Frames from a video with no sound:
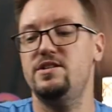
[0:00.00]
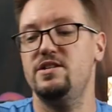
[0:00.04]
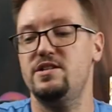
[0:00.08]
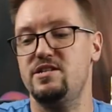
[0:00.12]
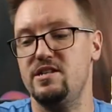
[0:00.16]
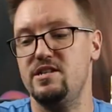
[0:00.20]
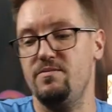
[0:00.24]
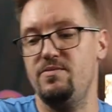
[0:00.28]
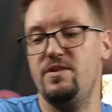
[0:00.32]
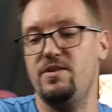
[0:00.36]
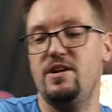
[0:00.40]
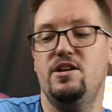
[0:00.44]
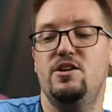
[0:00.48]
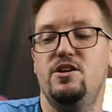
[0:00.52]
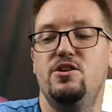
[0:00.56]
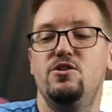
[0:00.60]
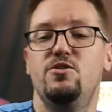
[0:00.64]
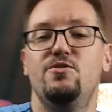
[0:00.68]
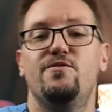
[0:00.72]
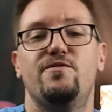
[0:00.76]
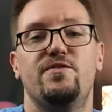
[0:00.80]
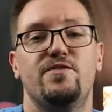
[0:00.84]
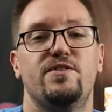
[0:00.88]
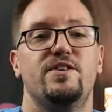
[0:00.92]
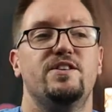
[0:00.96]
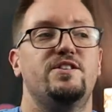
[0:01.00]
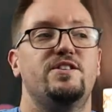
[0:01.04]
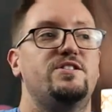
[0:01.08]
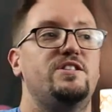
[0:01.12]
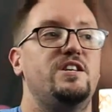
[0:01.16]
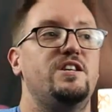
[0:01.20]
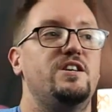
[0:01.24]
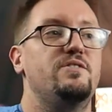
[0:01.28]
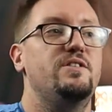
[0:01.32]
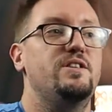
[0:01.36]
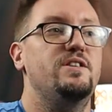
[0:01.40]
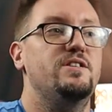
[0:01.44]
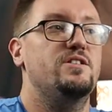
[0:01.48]
is something new for this
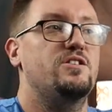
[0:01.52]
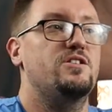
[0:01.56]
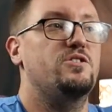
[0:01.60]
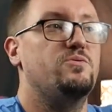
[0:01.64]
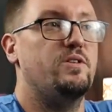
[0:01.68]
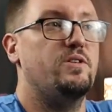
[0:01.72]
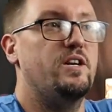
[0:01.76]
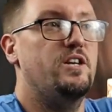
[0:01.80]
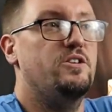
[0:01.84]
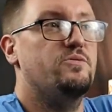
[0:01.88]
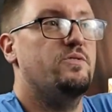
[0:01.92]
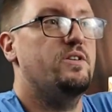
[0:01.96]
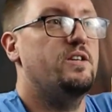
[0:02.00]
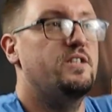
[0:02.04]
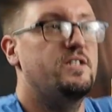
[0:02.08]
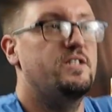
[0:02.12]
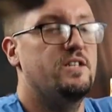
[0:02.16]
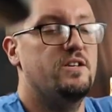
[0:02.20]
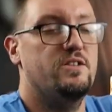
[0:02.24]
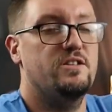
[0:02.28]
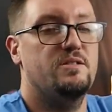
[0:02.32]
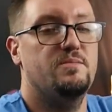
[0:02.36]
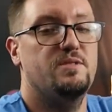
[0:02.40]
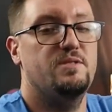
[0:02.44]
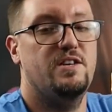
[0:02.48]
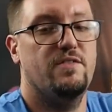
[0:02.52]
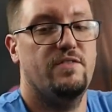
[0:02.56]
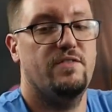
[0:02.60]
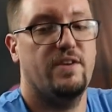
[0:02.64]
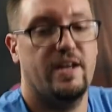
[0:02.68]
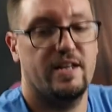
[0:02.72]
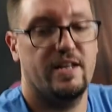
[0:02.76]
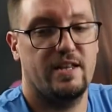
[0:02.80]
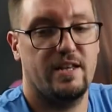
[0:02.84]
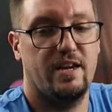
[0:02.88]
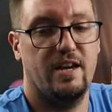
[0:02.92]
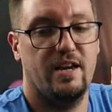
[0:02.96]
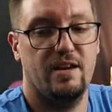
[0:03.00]
series, the 2020 series. Let me see if I can
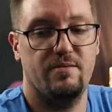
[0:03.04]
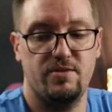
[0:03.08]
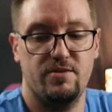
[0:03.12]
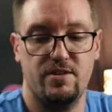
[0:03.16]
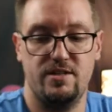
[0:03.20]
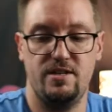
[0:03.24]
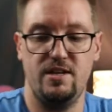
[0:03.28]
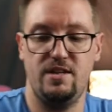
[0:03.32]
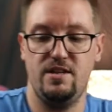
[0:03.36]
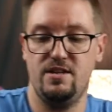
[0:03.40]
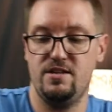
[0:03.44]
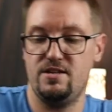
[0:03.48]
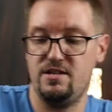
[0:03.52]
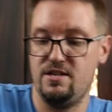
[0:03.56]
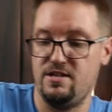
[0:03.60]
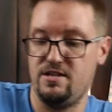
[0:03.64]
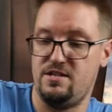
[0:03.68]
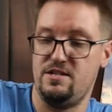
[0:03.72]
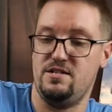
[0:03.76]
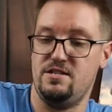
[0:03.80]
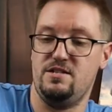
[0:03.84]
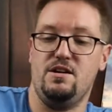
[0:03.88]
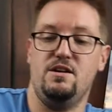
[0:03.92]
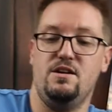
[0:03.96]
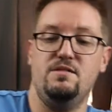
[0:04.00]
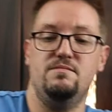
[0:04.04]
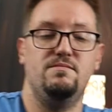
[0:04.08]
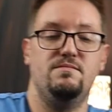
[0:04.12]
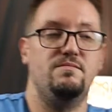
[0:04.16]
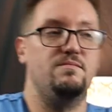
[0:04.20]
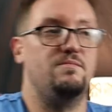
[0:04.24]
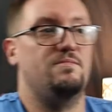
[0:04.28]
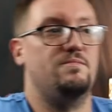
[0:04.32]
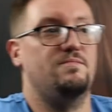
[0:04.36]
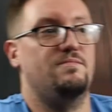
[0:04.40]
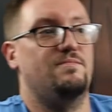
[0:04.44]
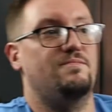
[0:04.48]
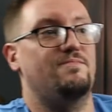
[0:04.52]
get the camera to see this. This is,
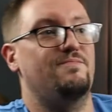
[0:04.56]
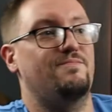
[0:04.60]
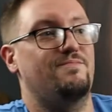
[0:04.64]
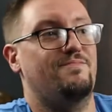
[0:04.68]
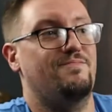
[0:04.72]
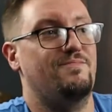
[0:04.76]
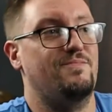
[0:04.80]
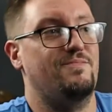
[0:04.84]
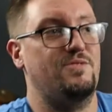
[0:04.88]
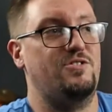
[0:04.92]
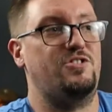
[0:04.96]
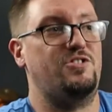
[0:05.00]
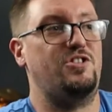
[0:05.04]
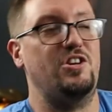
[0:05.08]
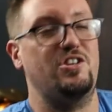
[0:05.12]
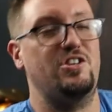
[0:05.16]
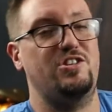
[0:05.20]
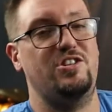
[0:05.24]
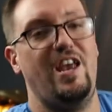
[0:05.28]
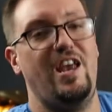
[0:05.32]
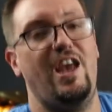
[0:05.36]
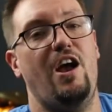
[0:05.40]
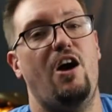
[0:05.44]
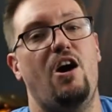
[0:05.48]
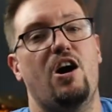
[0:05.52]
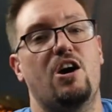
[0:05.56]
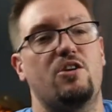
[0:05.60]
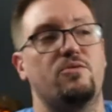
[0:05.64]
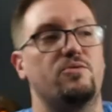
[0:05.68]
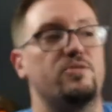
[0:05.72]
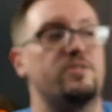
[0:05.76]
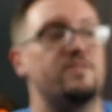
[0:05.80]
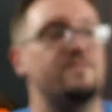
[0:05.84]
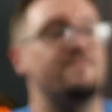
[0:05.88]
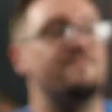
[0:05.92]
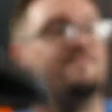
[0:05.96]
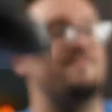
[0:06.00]
to say awkward